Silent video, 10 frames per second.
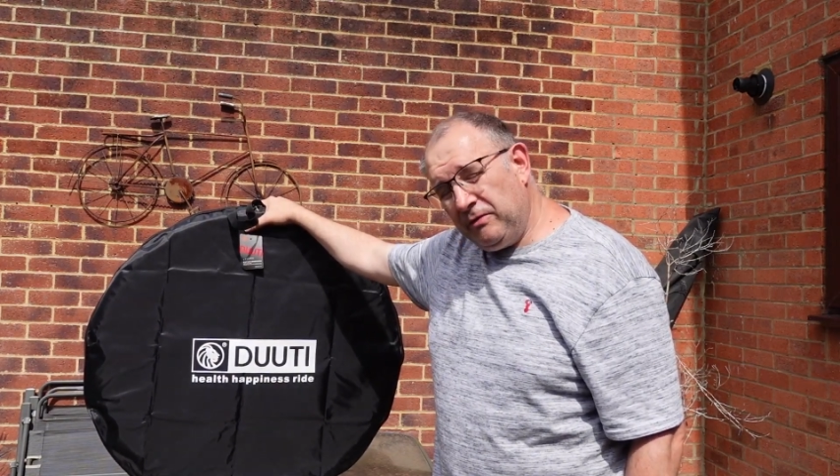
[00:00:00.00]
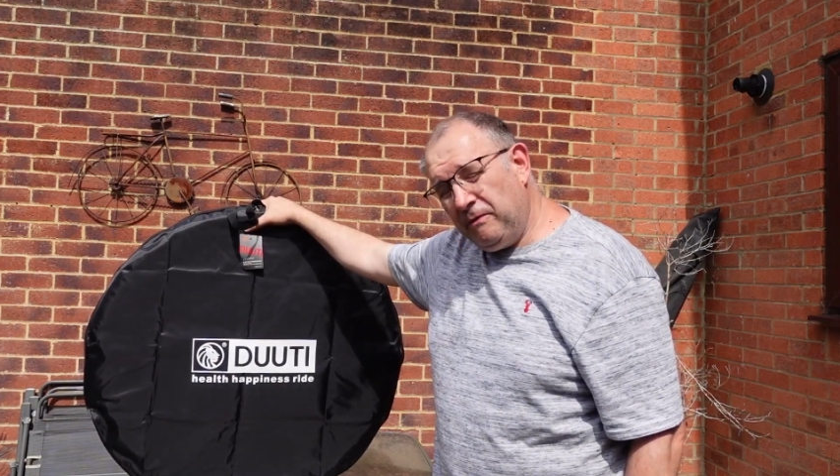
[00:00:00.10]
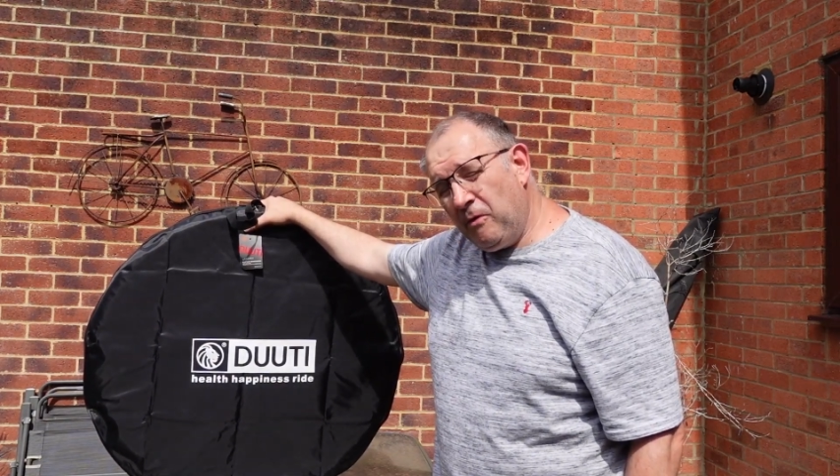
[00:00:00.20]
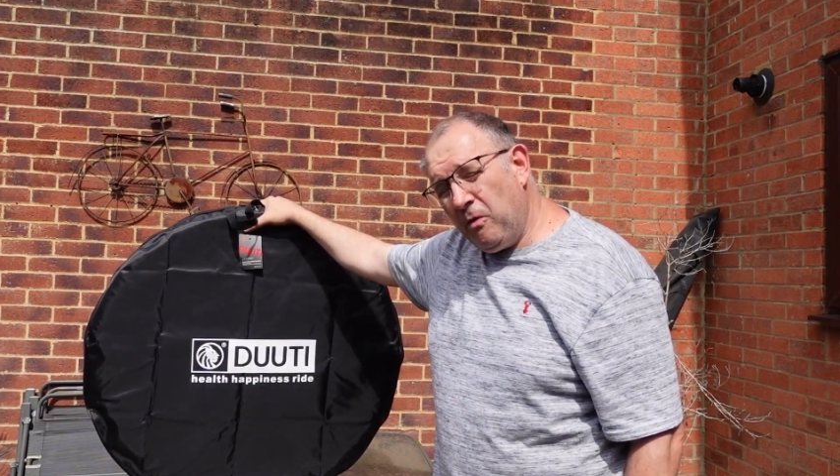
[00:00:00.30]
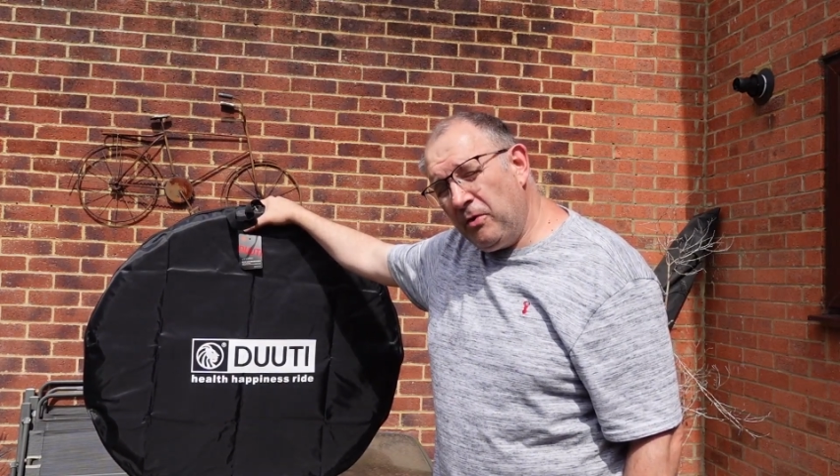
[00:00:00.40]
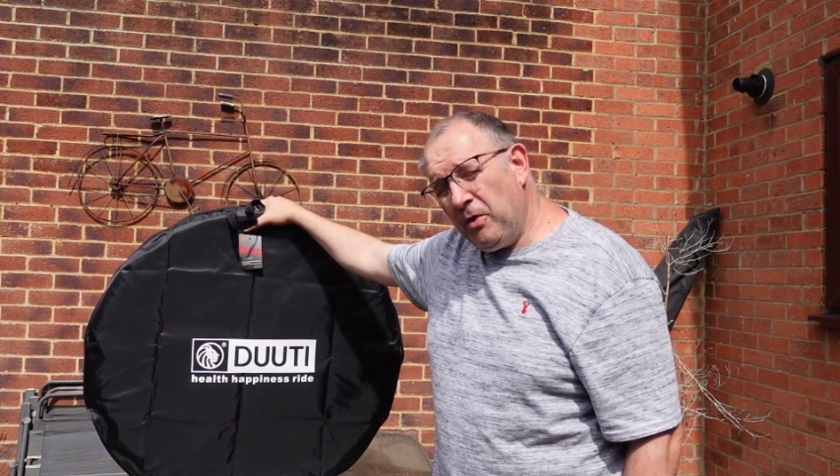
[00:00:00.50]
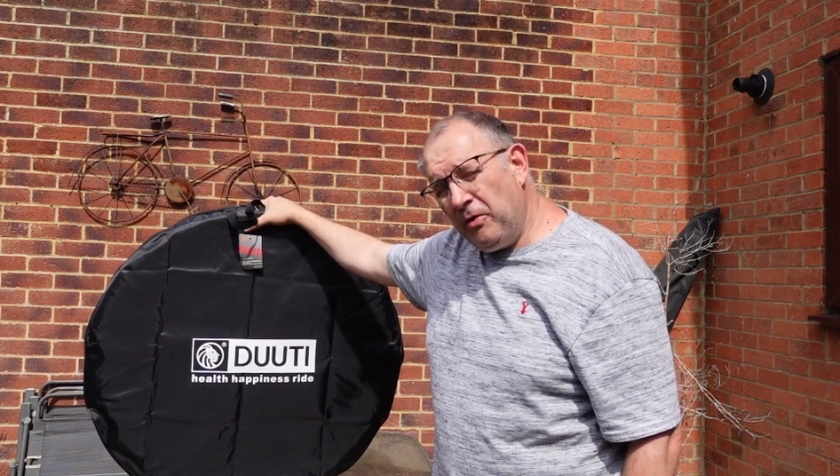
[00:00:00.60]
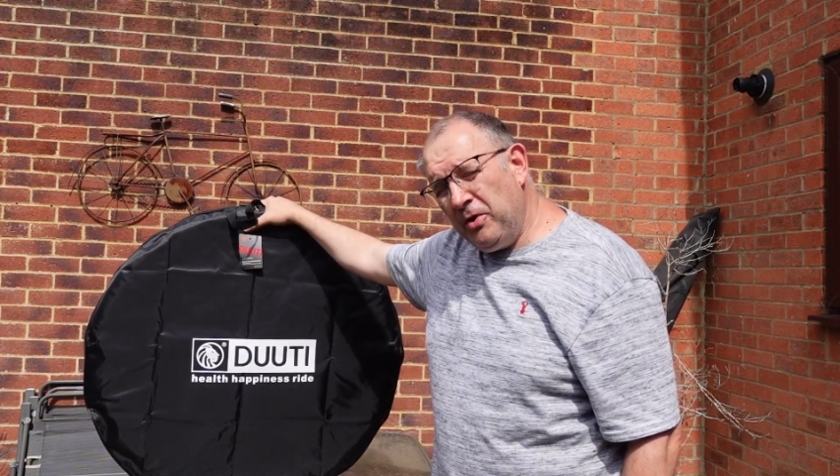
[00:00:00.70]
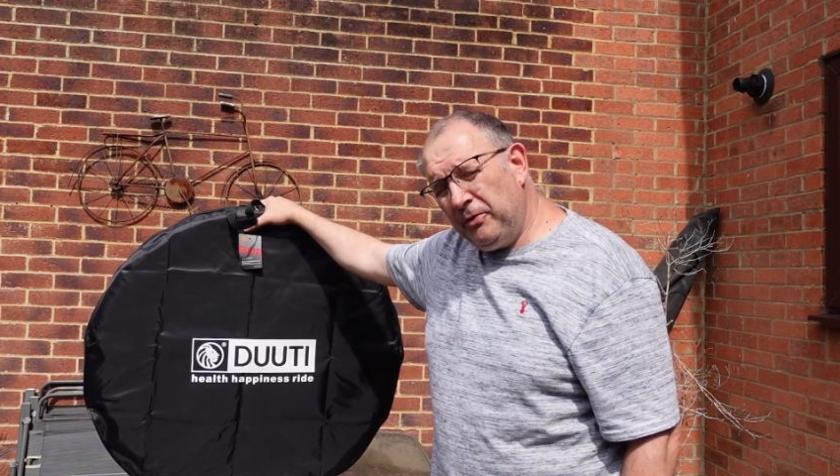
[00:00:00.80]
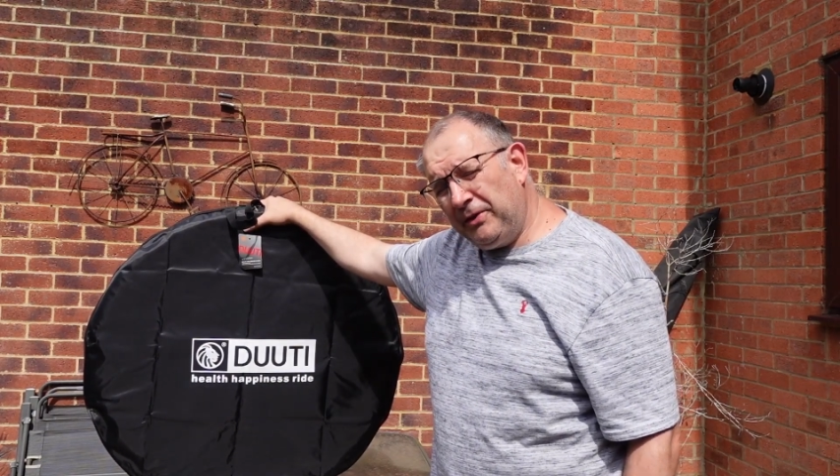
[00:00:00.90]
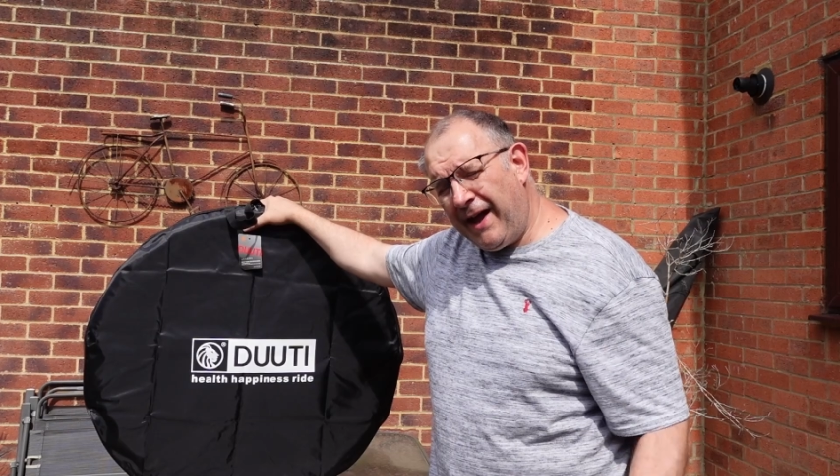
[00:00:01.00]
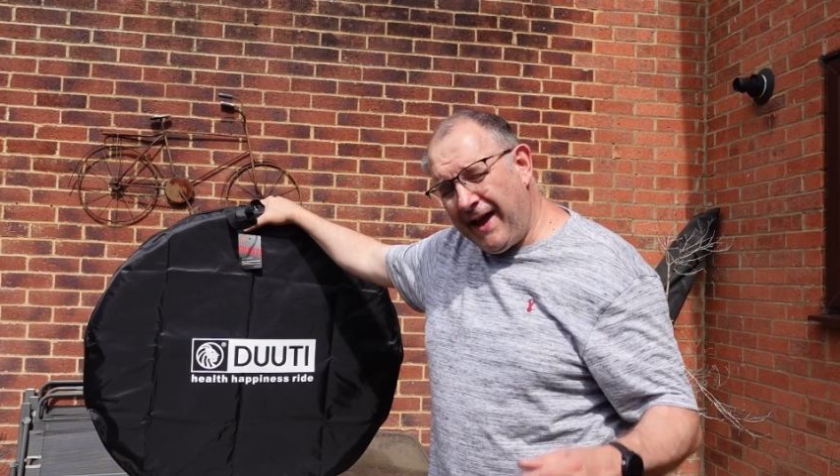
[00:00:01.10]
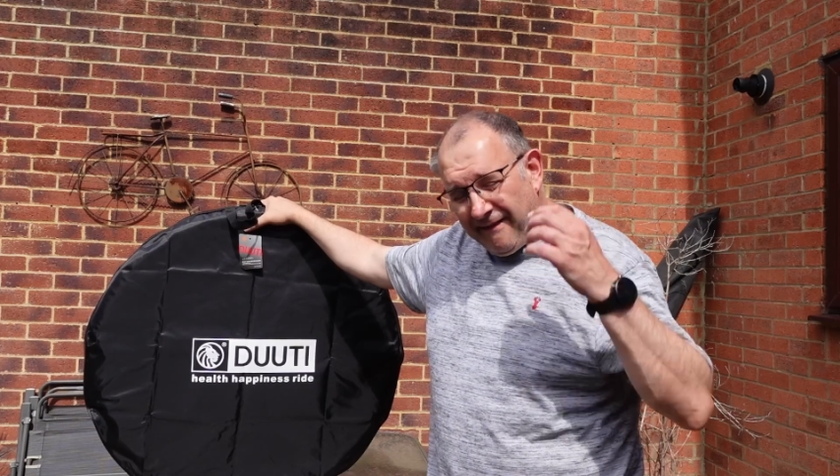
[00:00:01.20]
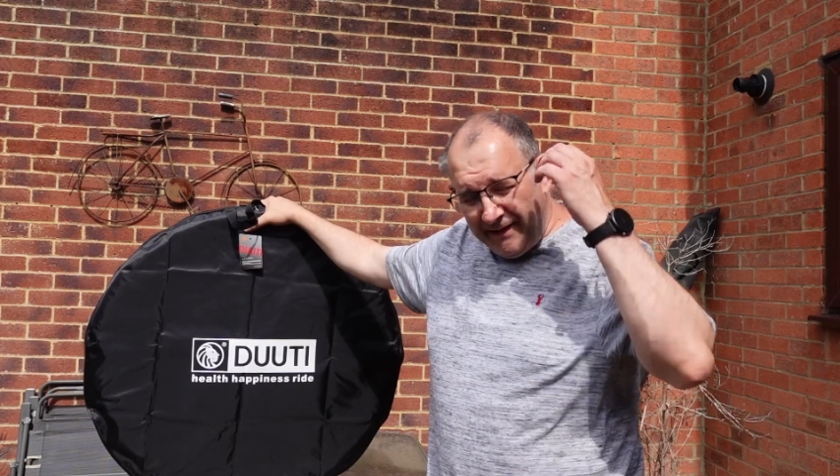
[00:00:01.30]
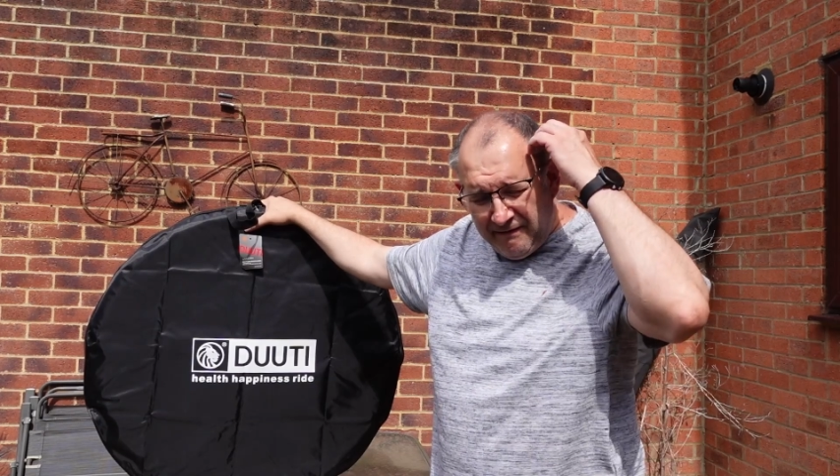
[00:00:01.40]
them for, on the odd
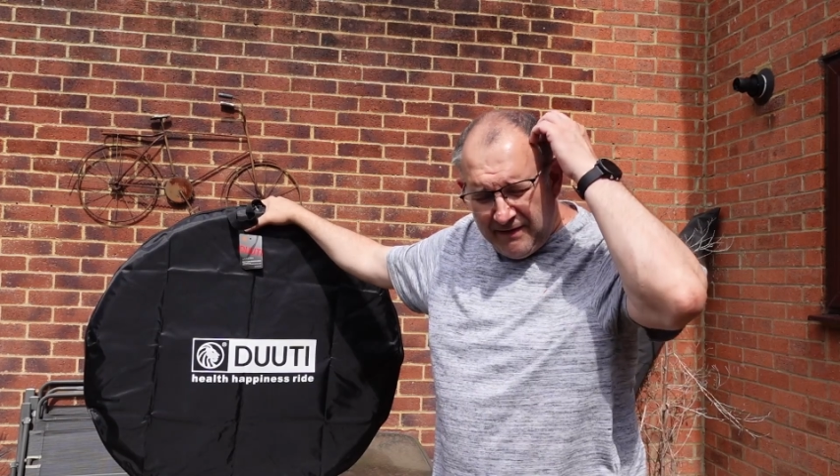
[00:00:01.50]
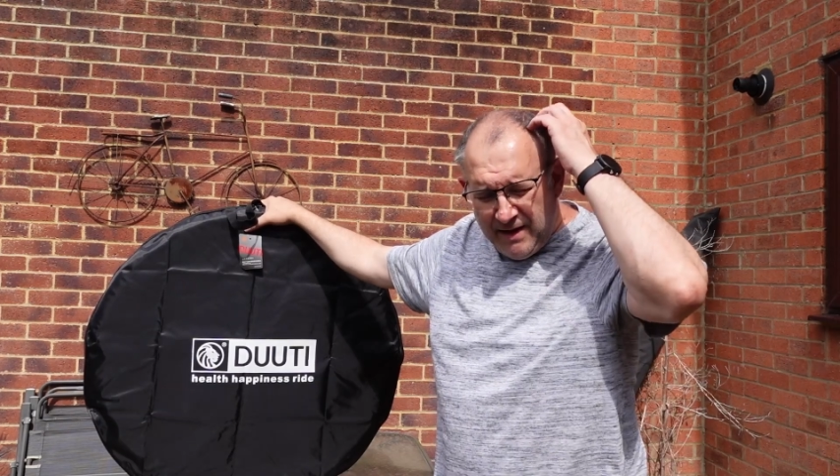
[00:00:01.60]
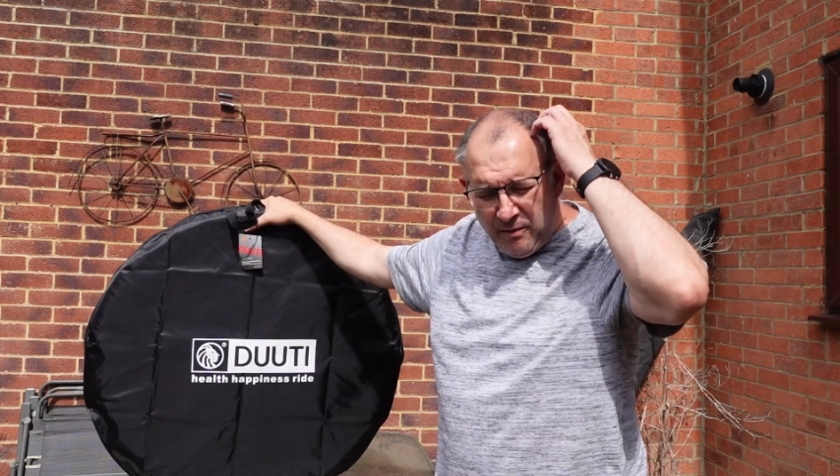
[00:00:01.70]
day out here and there